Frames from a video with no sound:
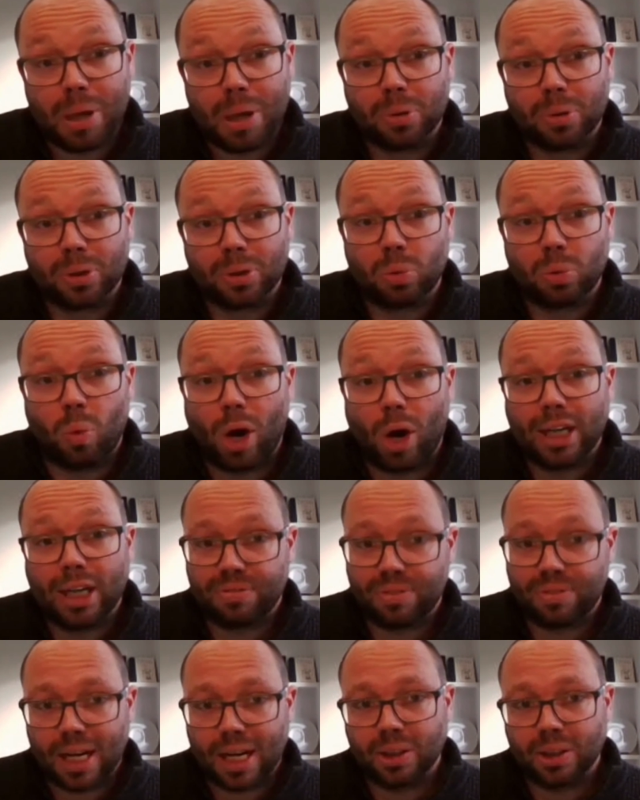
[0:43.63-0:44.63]
people's wider
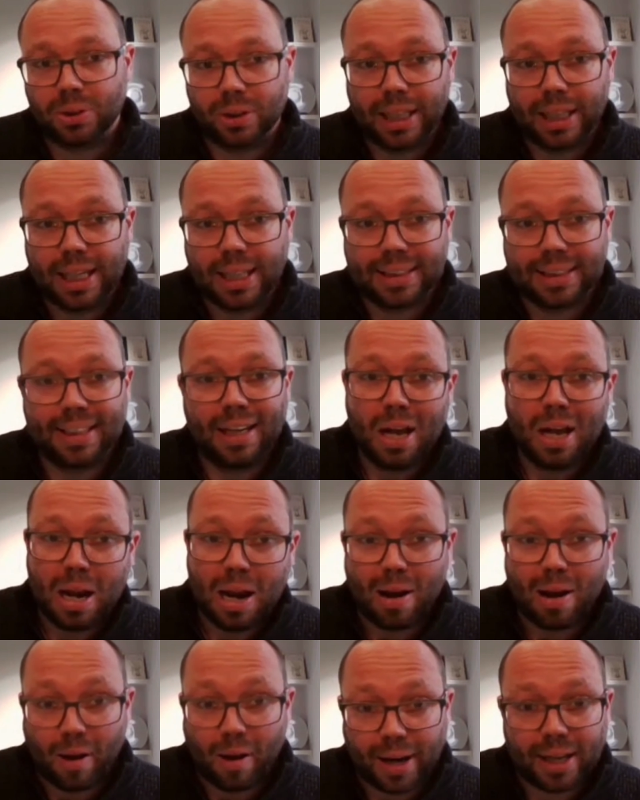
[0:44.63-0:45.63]
financial needs,
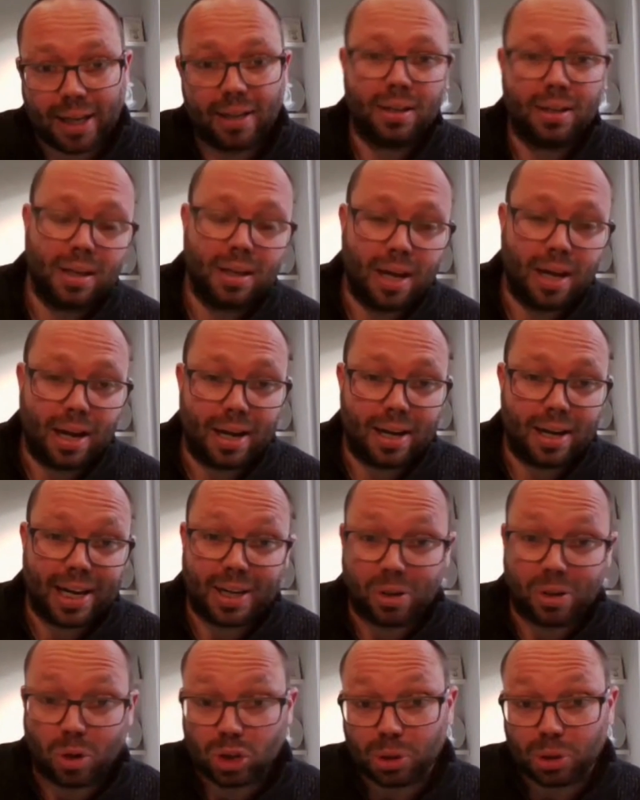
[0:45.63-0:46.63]
like
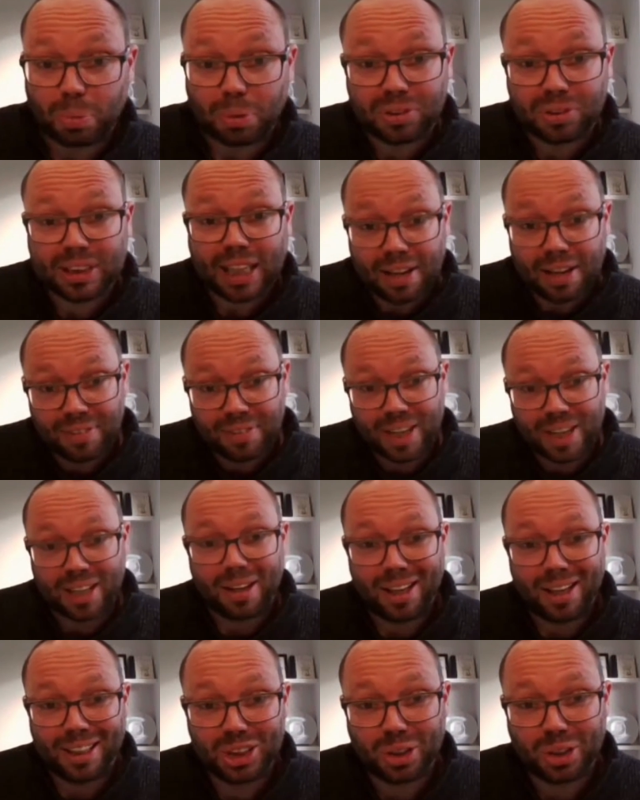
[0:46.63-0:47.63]
getting on top of
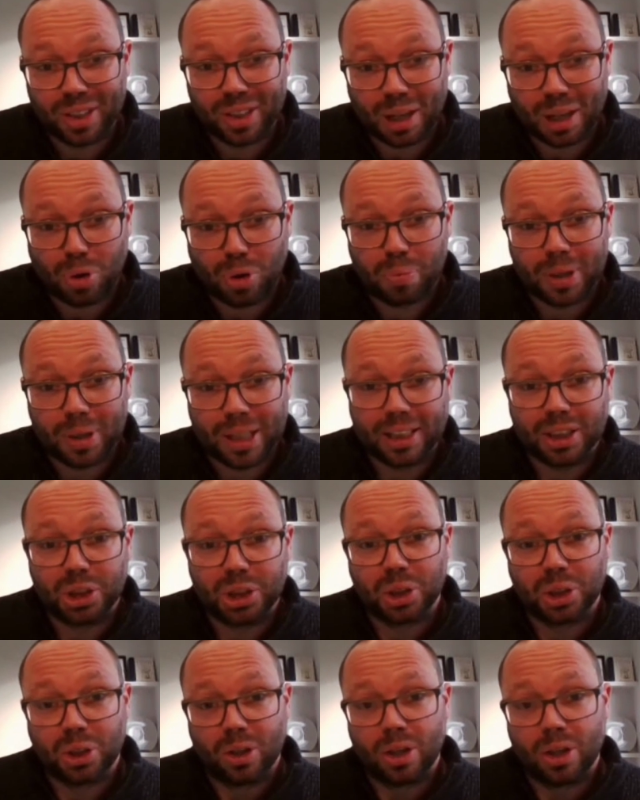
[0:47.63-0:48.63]
saving, ensuring they're properly
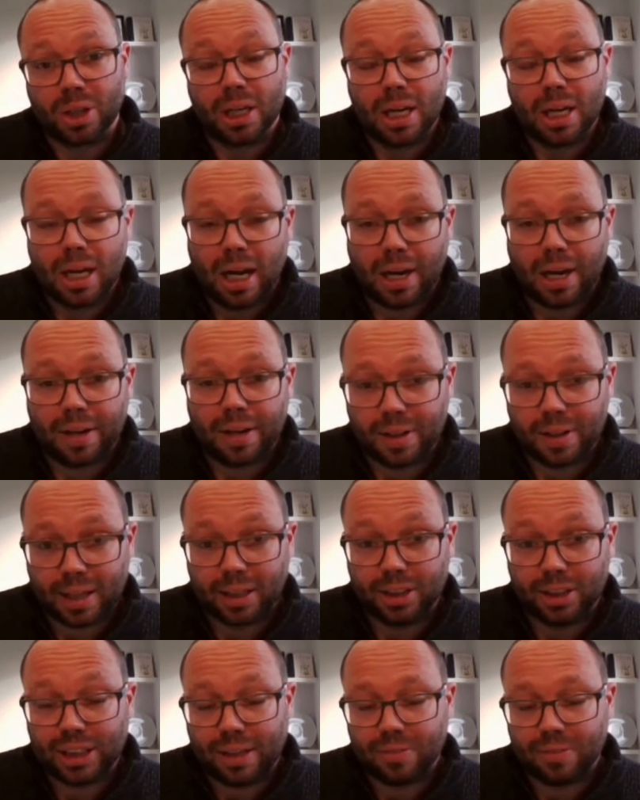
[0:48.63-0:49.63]
insured, and that they
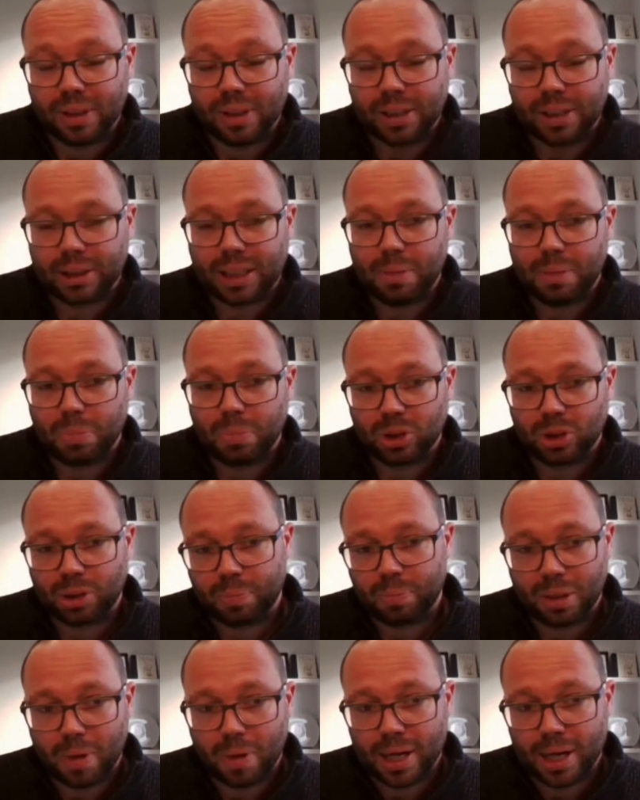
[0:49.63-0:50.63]
can generally just keep on top
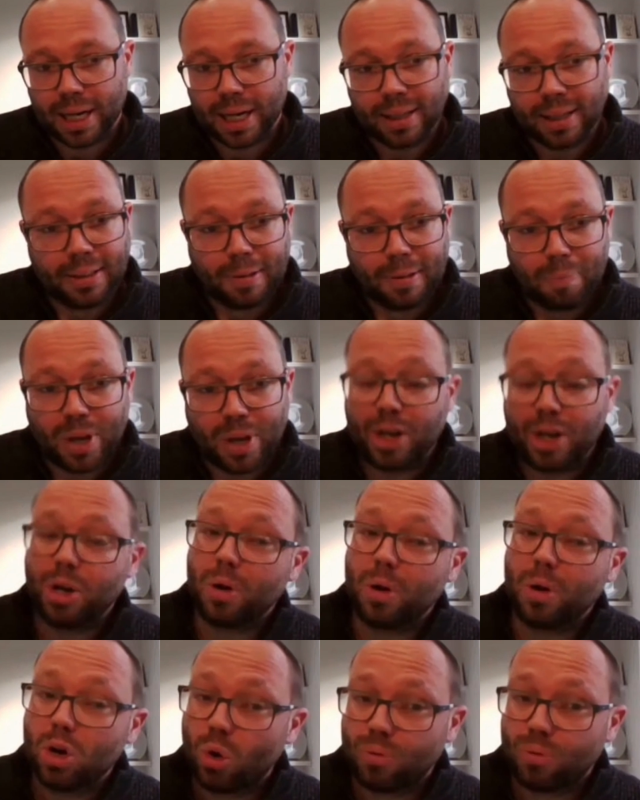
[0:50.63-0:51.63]
of the money. I
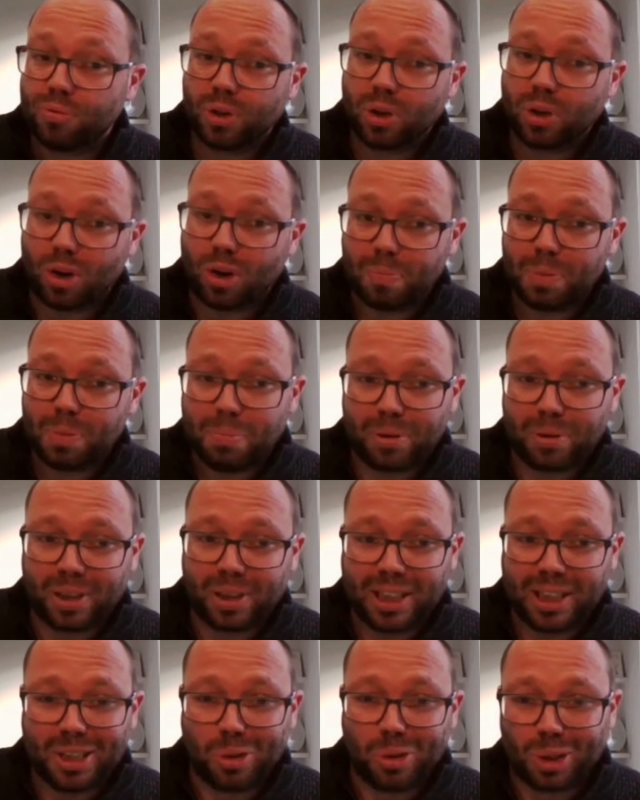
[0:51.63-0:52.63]
know an awful lot of people
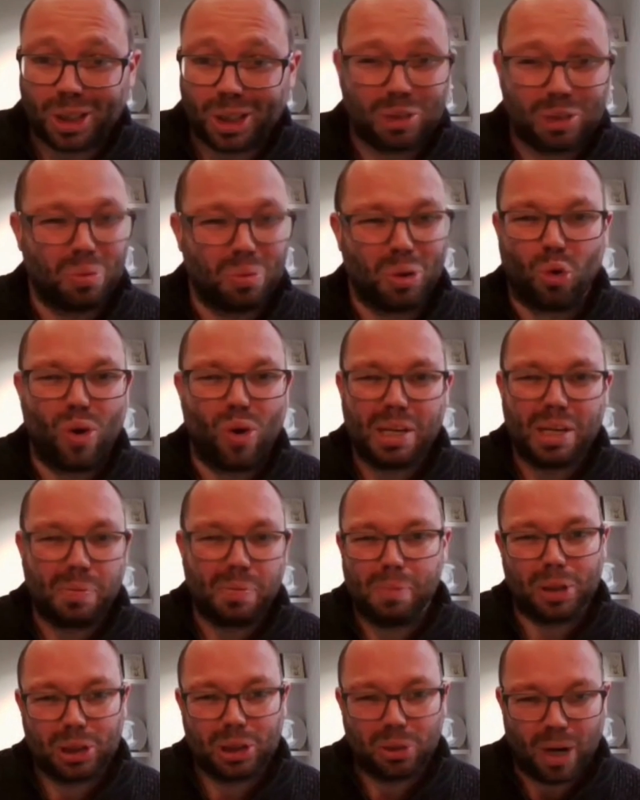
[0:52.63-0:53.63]
in the audience will already
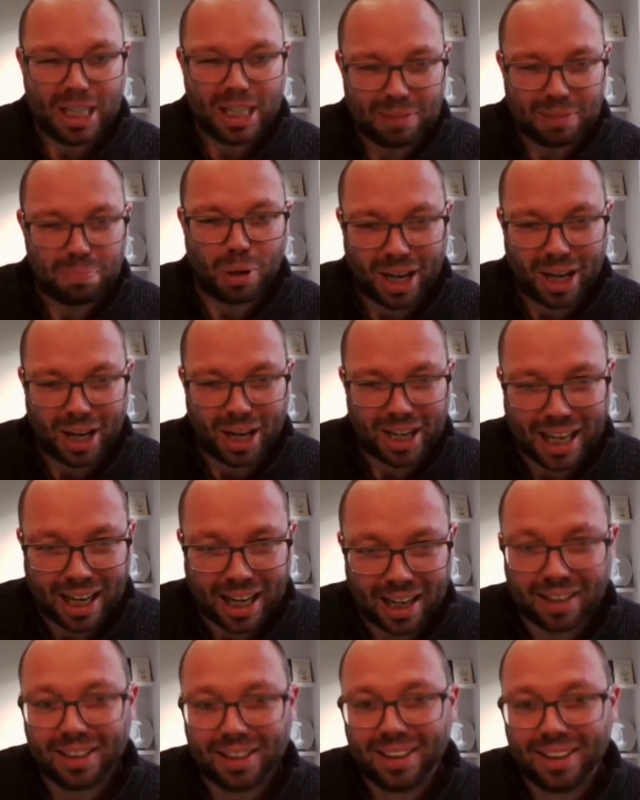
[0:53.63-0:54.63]
be persuaded by
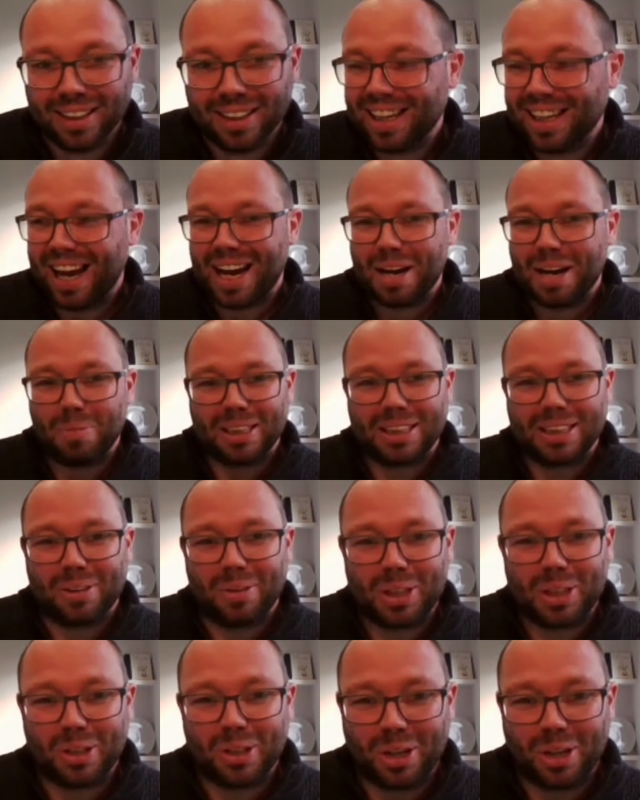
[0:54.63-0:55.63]
that. And so
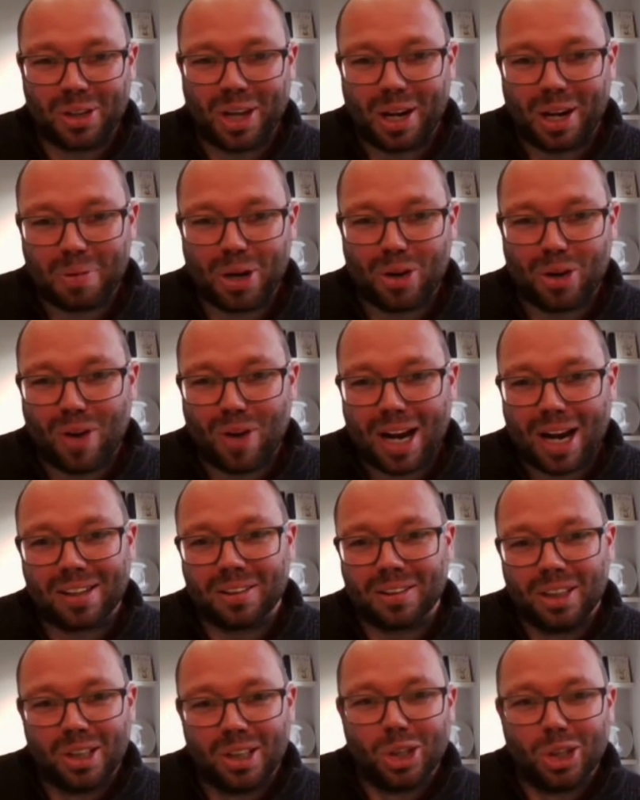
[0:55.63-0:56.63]
I don't know that I'm going to
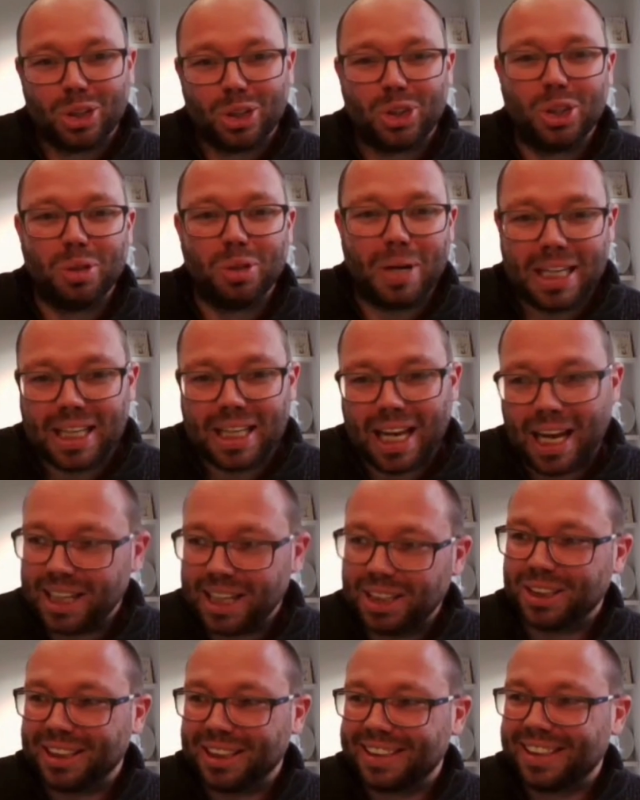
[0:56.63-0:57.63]
rattle too many
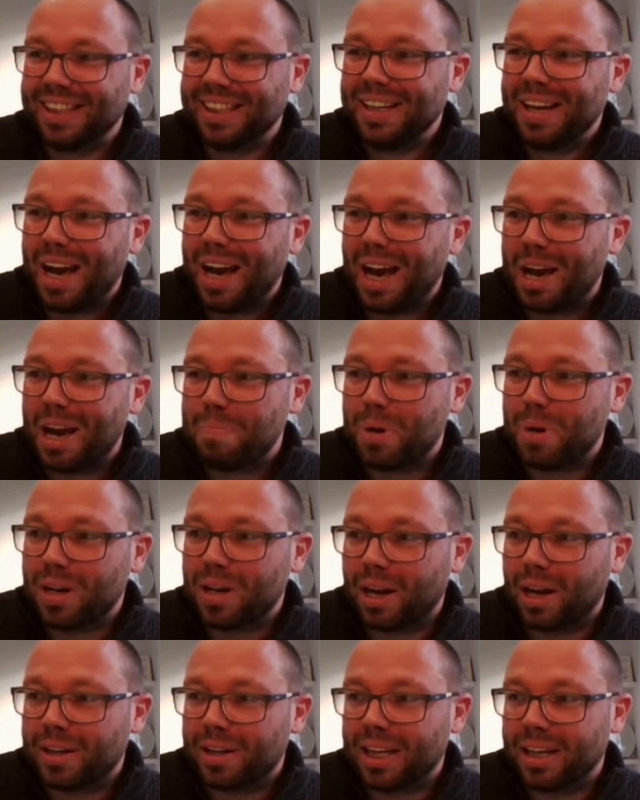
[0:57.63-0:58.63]
cages.
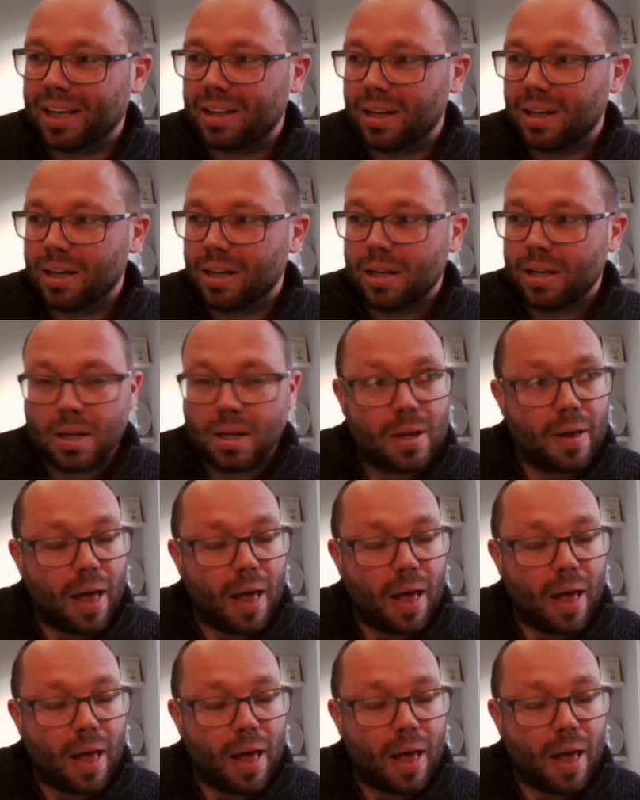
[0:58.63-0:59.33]
But I think the